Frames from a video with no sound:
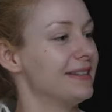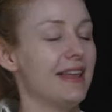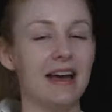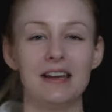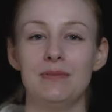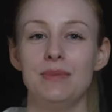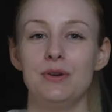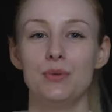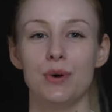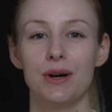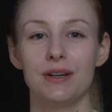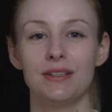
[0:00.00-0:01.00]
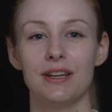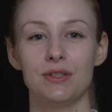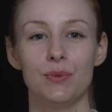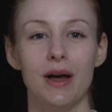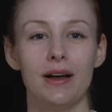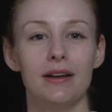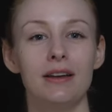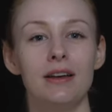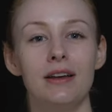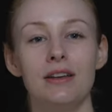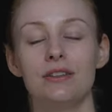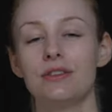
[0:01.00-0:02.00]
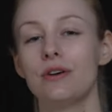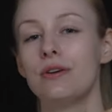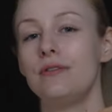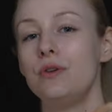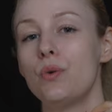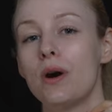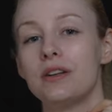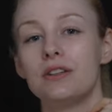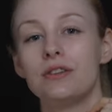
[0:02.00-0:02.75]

that can be worked as well. So if you want